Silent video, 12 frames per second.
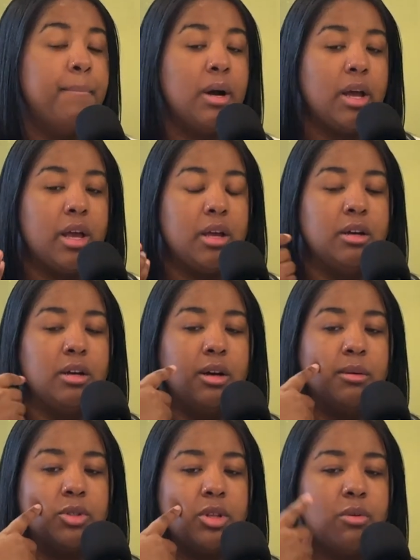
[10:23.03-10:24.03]
But
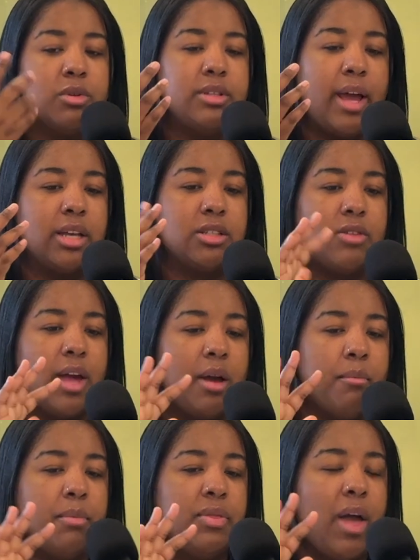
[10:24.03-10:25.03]
so there was that. So
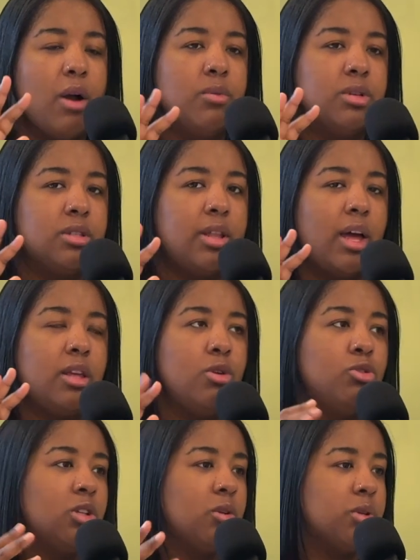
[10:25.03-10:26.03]
that but that
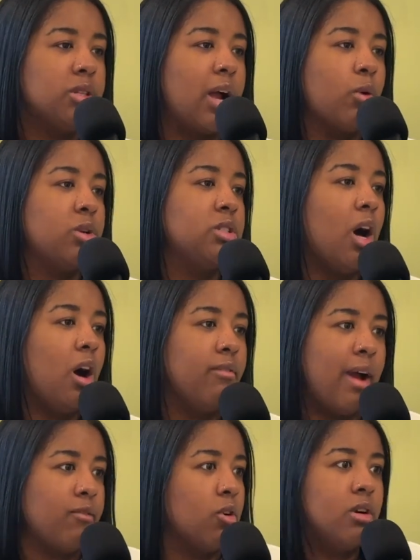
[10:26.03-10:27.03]
usually was like
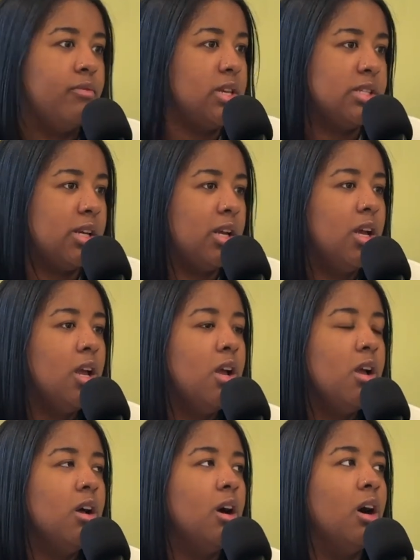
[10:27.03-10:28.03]
resolved after a visit.
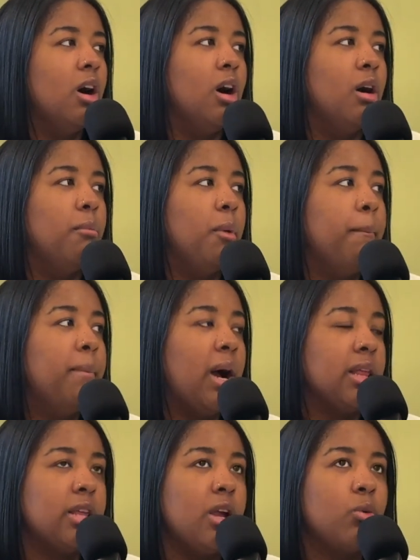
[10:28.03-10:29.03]
But
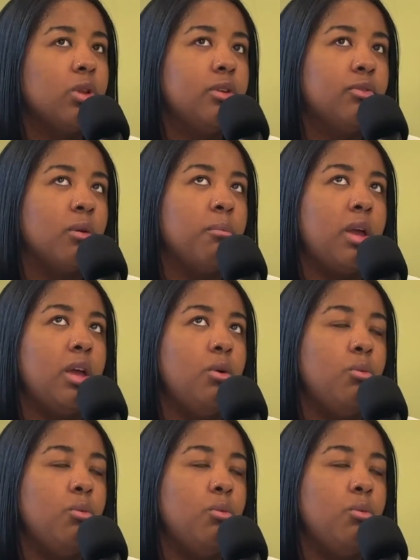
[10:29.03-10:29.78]
I think really for me,